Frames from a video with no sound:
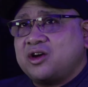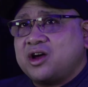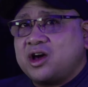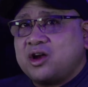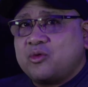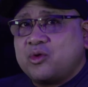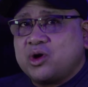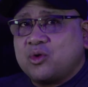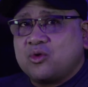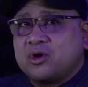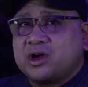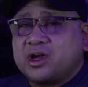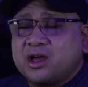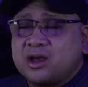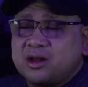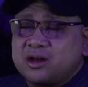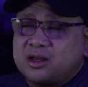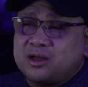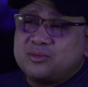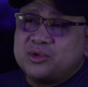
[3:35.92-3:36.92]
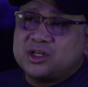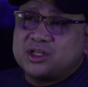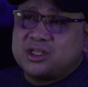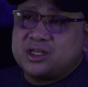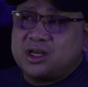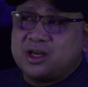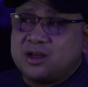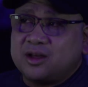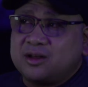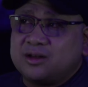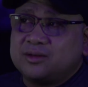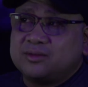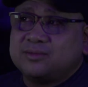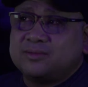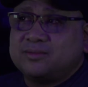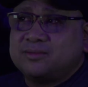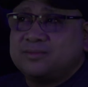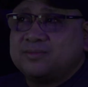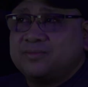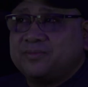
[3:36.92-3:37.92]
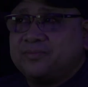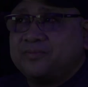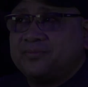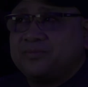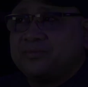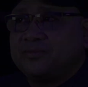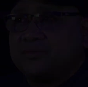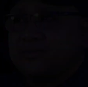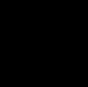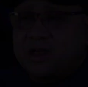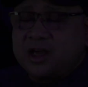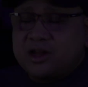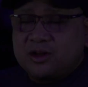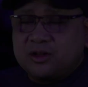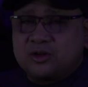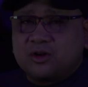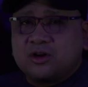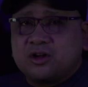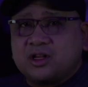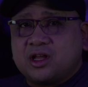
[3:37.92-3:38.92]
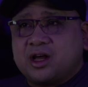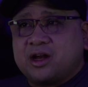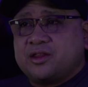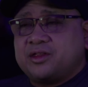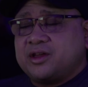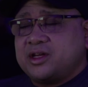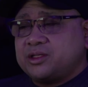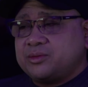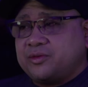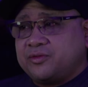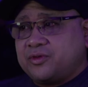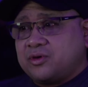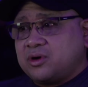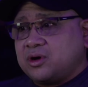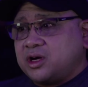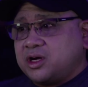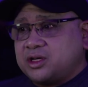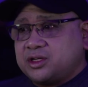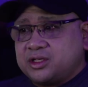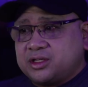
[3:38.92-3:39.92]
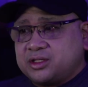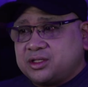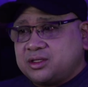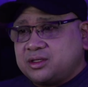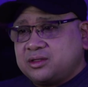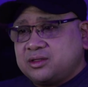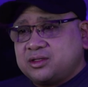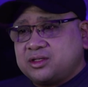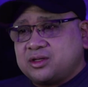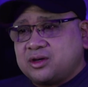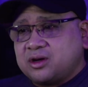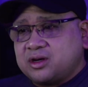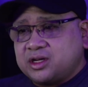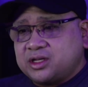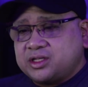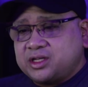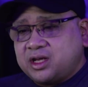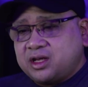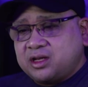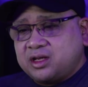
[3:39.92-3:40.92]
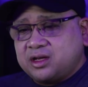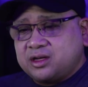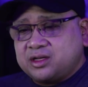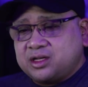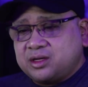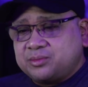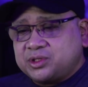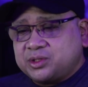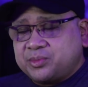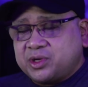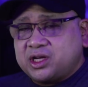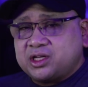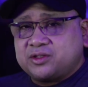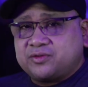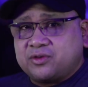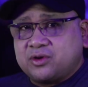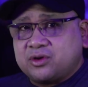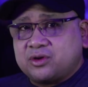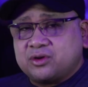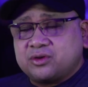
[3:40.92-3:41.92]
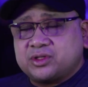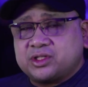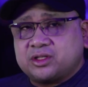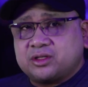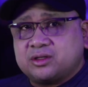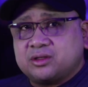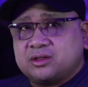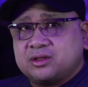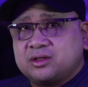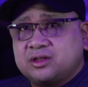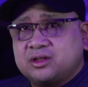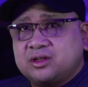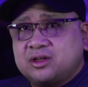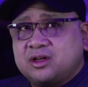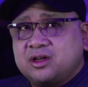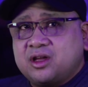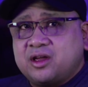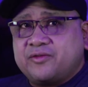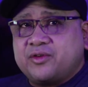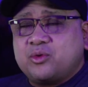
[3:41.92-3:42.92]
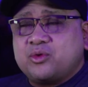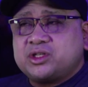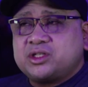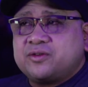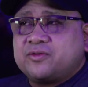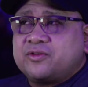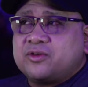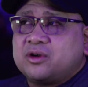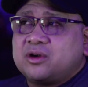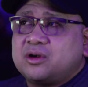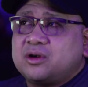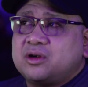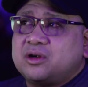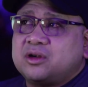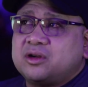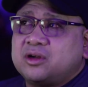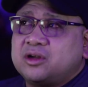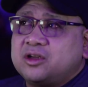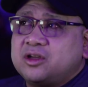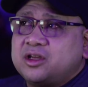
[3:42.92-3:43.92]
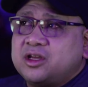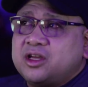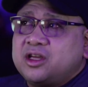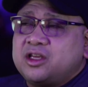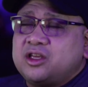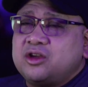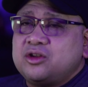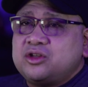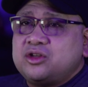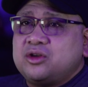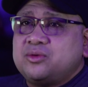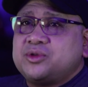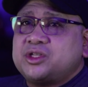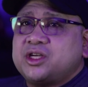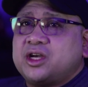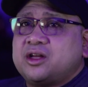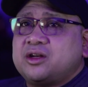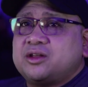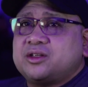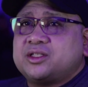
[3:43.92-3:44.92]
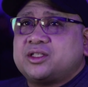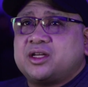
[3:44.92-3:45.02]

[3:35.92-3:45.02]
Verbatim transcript: how do I work out image scale? I had to learn a lot of things before I just started taking deep space photos. And if it wasn't for YouTube channels